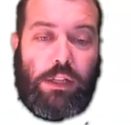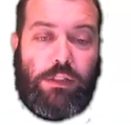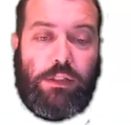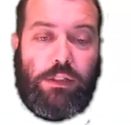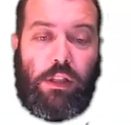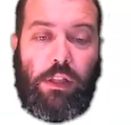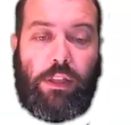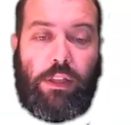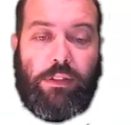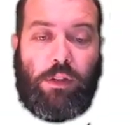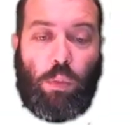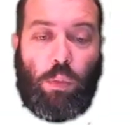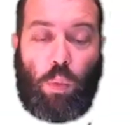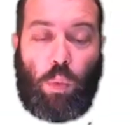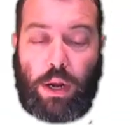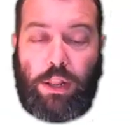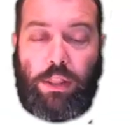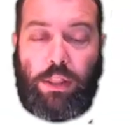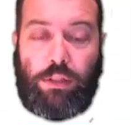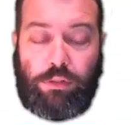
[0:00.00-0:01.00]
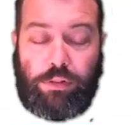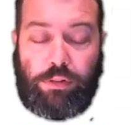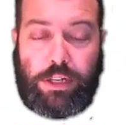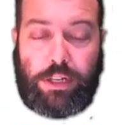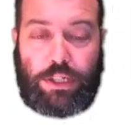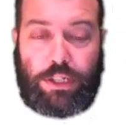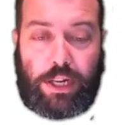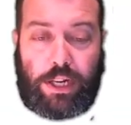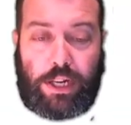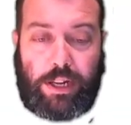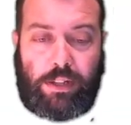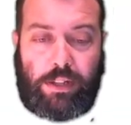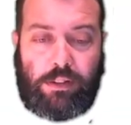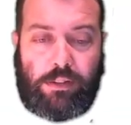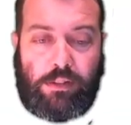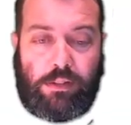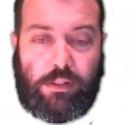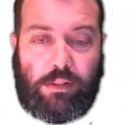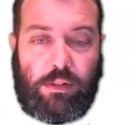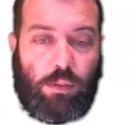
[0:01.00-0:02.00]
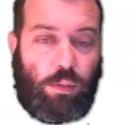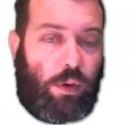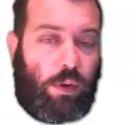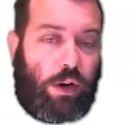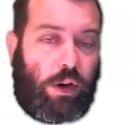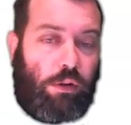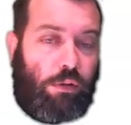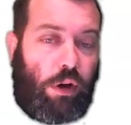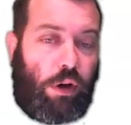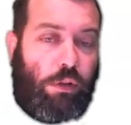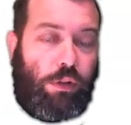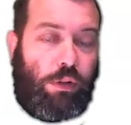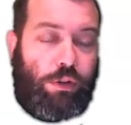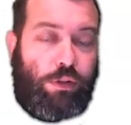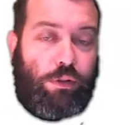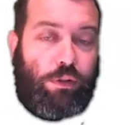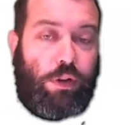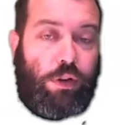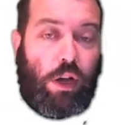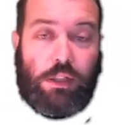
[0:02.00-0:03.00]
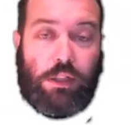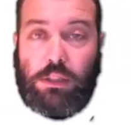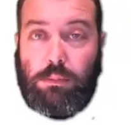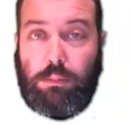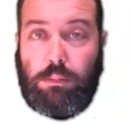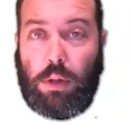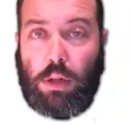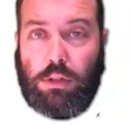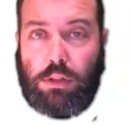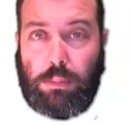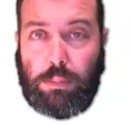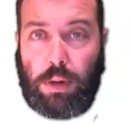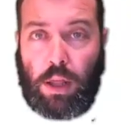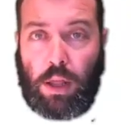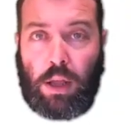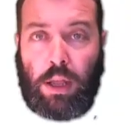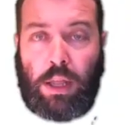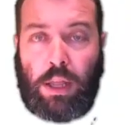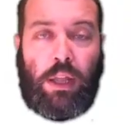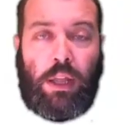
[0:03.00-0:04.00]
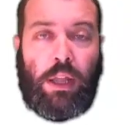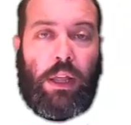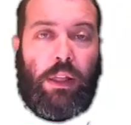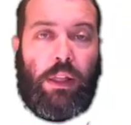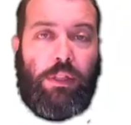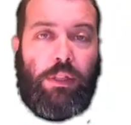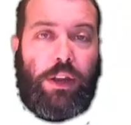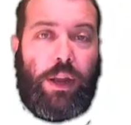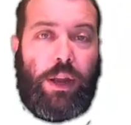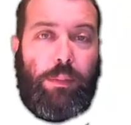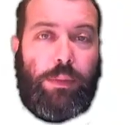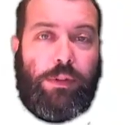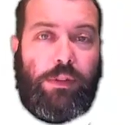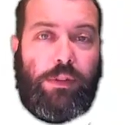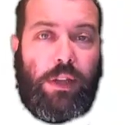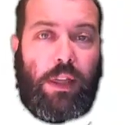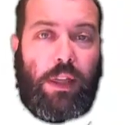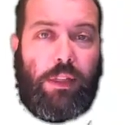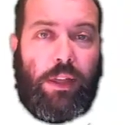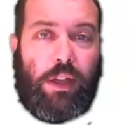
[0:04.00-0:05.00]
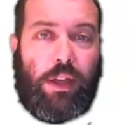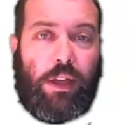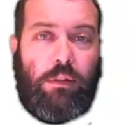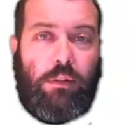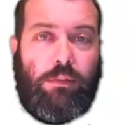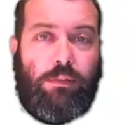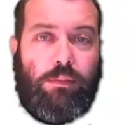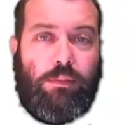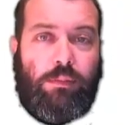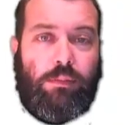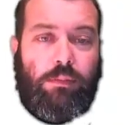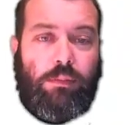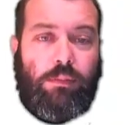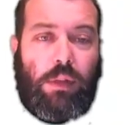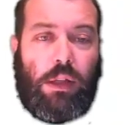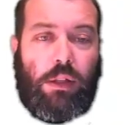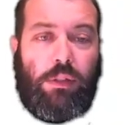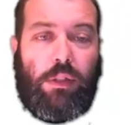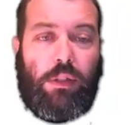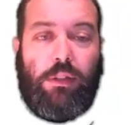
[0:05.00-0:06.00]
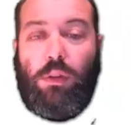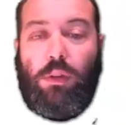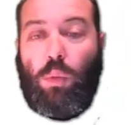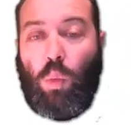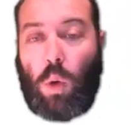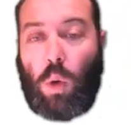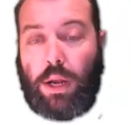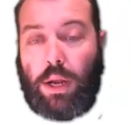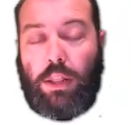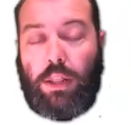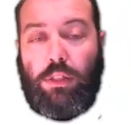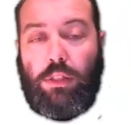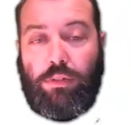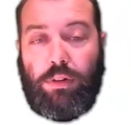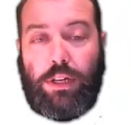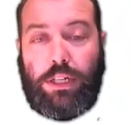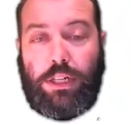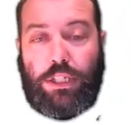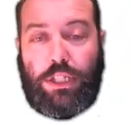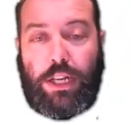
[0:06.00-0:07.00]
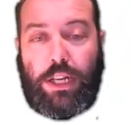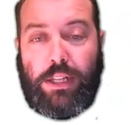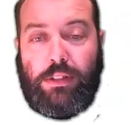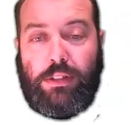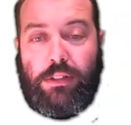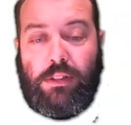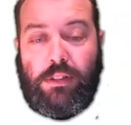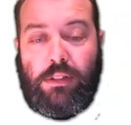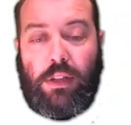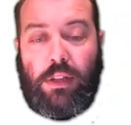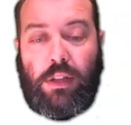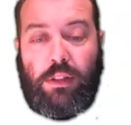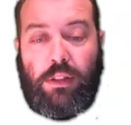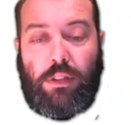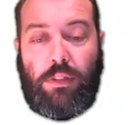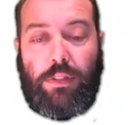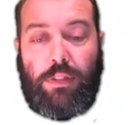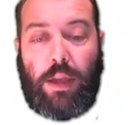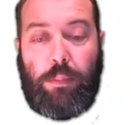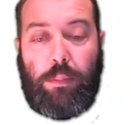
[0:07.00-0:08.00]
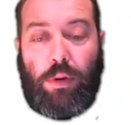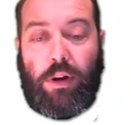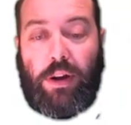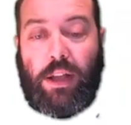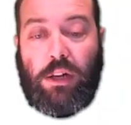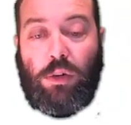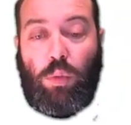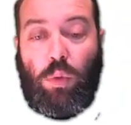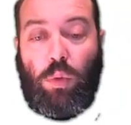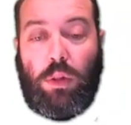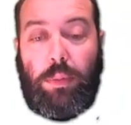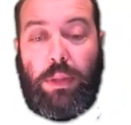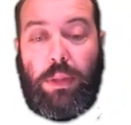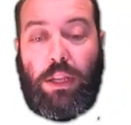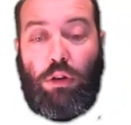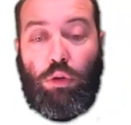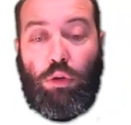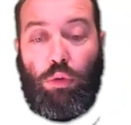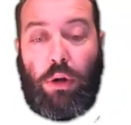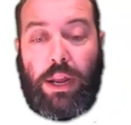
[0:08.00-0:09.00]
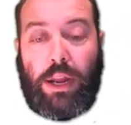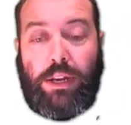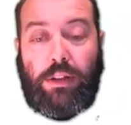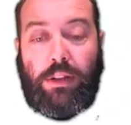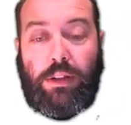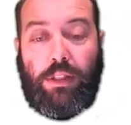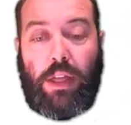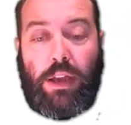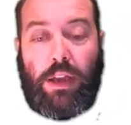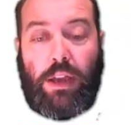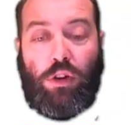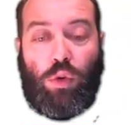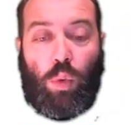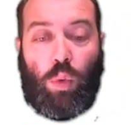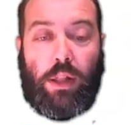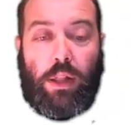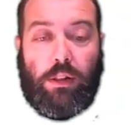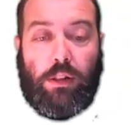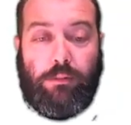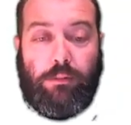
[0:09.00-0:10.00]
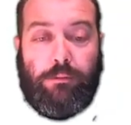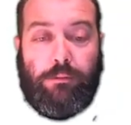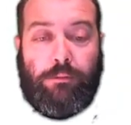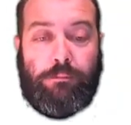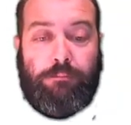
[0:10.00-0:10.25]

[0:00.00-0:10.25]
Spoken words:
So there's a 1 in 3 chance when I roll the 2 dice and multiply the numbers together. There's a 1 in 3 chance that that product will be greater than 12.